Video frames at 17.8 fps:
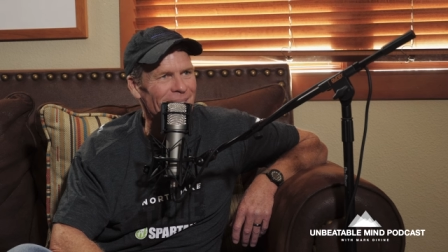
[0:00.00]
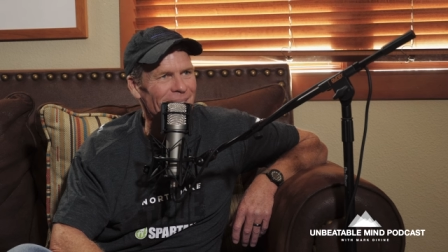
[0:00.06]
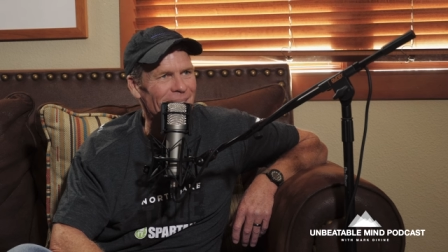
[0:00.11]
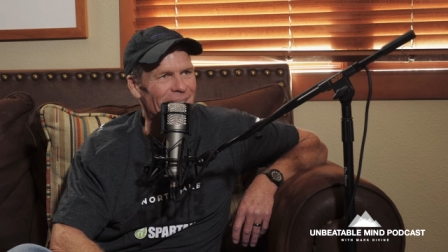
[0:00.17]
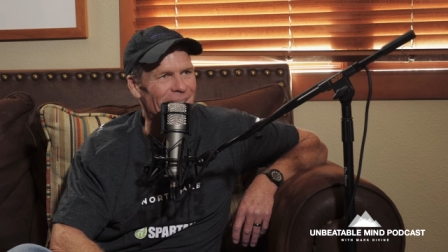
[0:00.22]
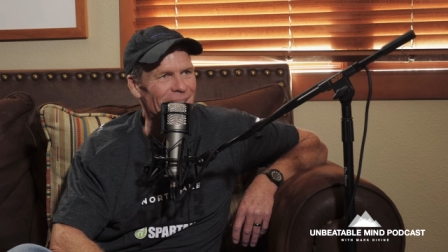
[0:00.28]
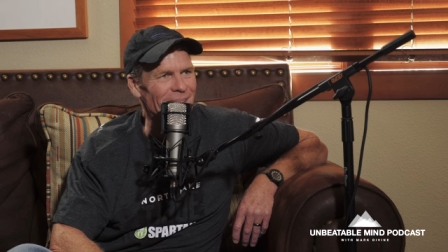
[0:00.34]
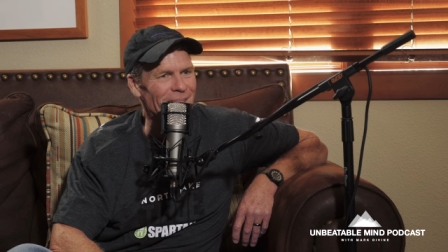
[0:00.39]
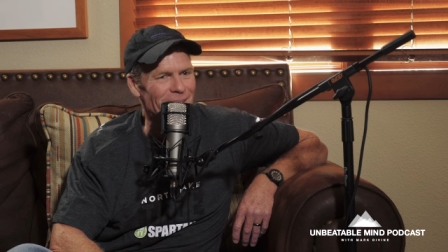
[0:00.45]

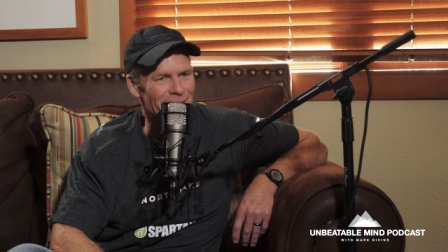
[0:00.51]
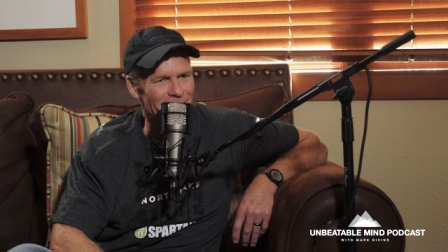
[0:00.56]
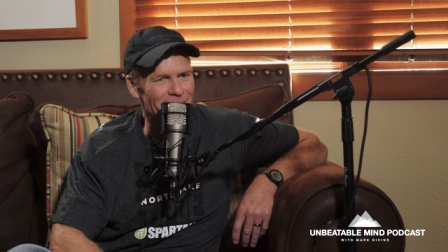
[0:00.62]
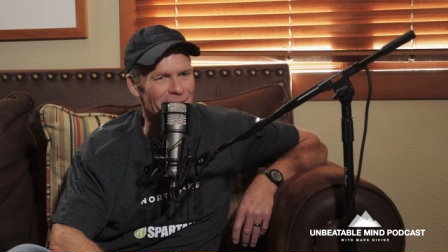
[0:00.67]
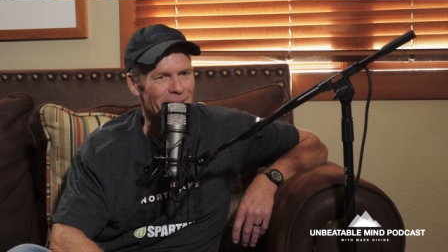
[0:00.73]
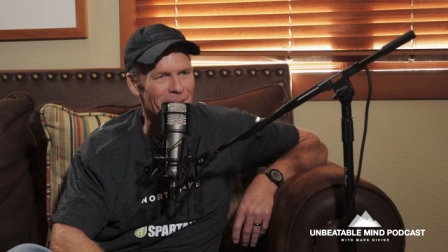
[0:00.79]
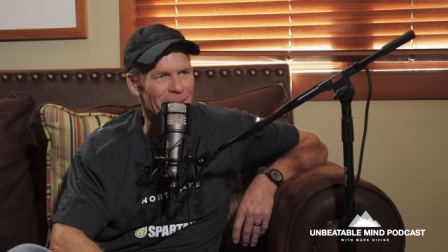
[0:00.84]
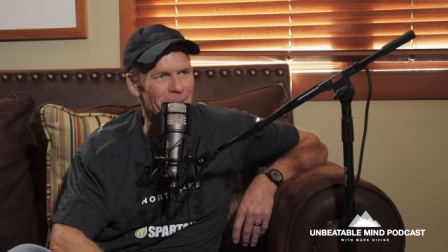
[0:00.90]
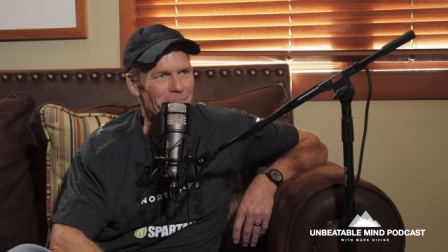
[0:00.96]
He did. He yeah.
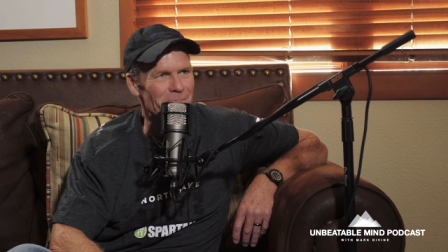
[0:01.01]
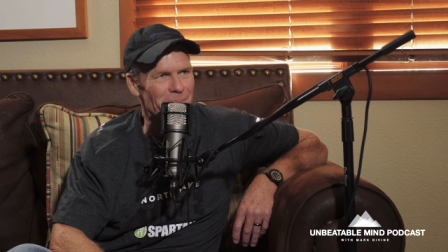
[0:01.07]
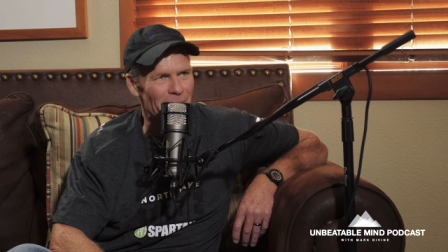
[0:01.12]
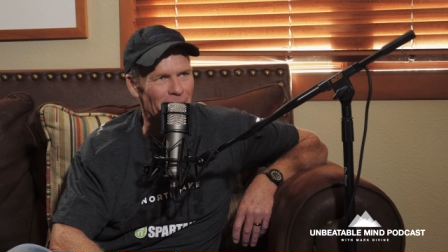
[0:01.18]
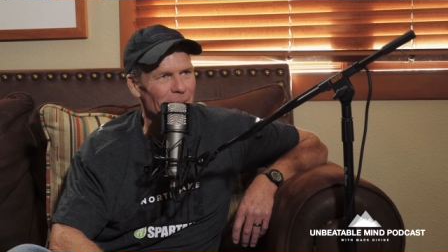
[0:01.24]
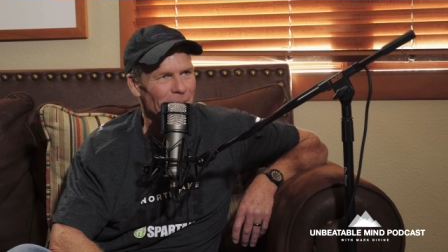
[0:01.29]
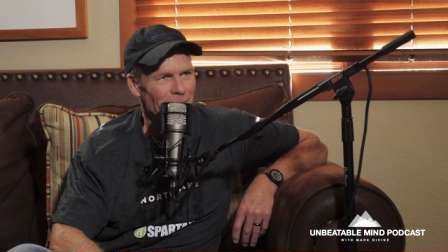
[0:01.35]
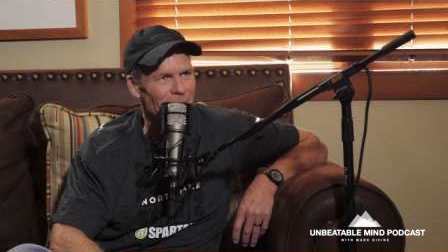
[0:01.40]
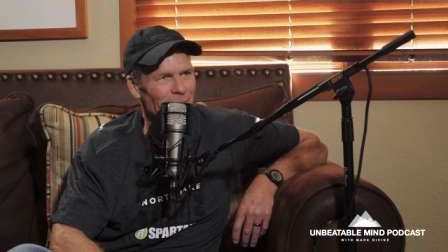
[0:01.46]
literally
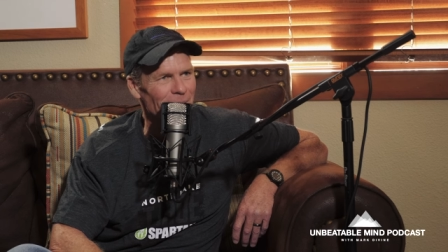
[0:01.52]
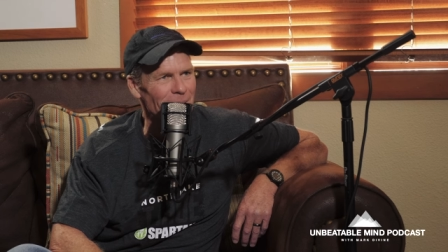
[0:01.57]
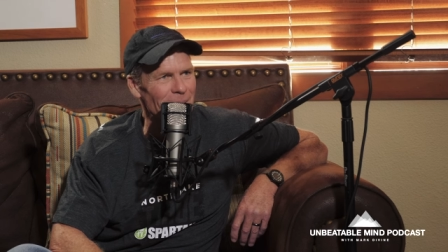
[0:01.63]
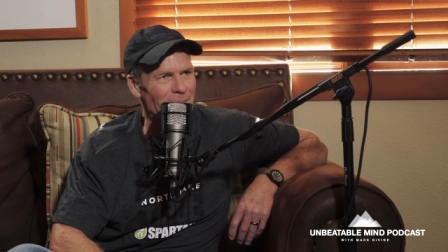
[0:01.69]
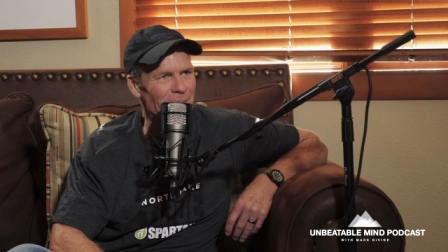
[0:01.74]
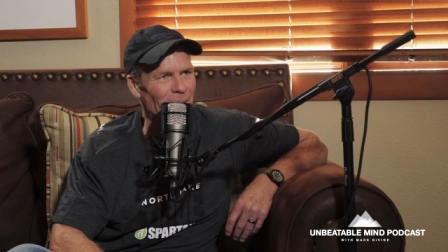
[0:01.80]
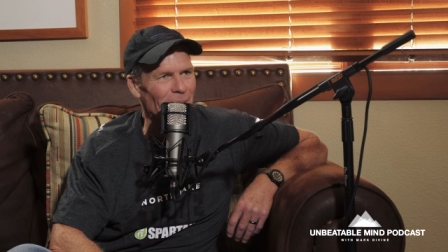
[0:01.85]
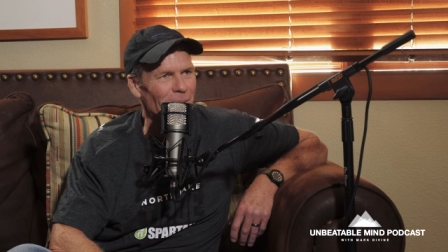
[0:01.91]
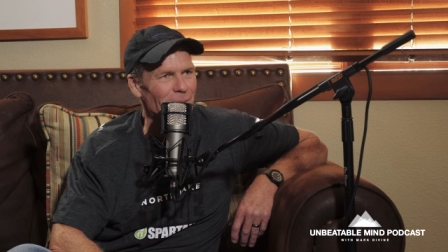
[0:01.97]
bear
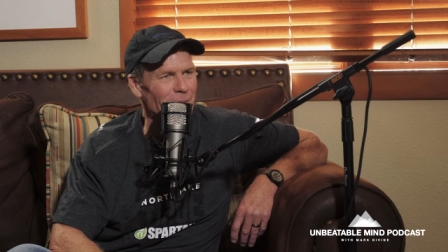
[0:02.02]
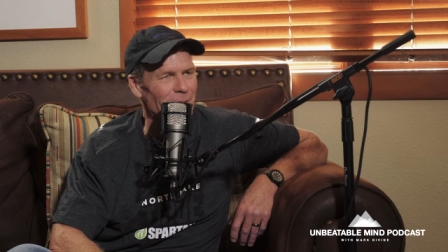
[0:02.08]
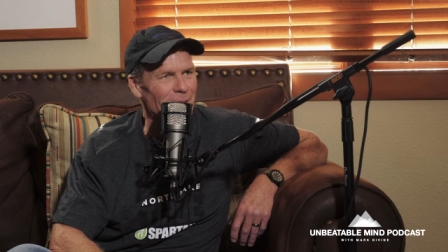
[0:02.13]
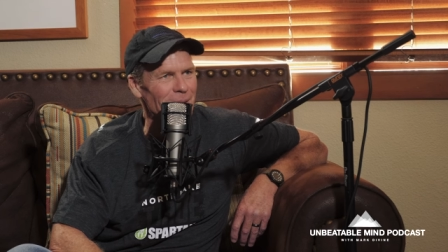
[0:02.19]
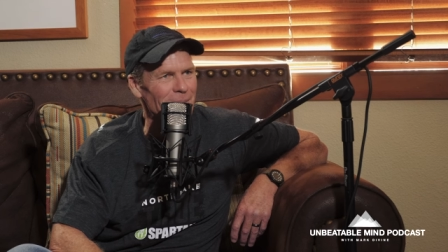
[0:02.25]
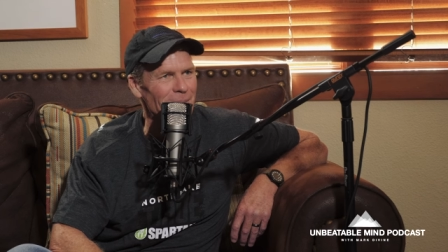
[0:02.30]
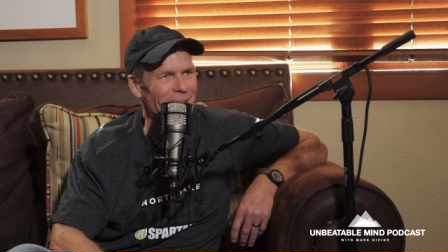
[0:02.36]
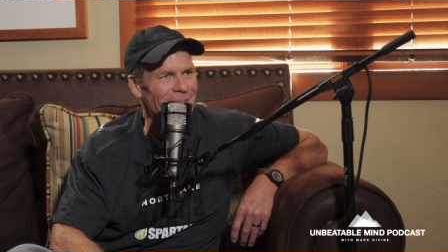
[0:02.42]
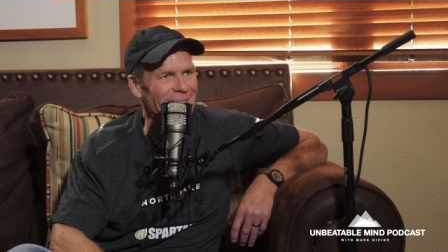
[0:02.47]
crawled up the whole
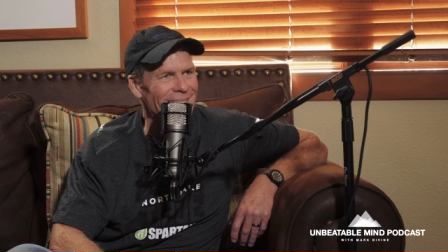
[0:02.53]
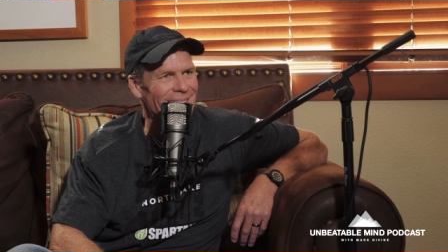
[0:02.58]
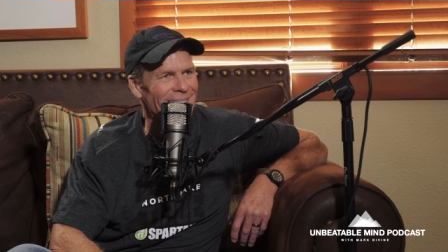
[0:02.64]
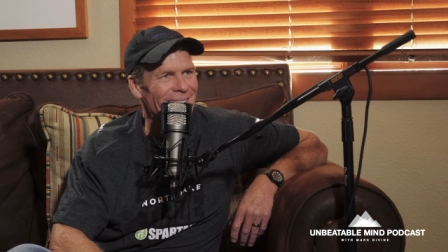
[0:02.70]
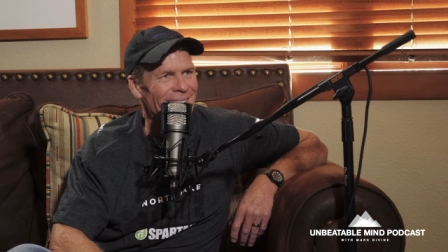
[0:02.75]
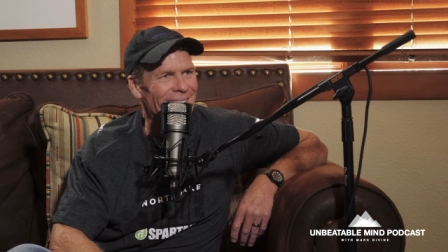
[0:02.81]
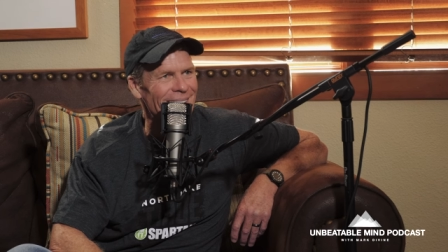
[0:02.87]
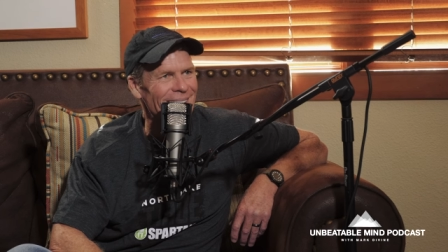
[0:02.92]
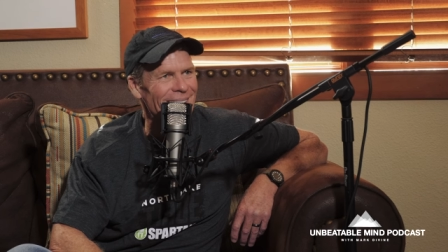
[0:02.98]
freaking mountain.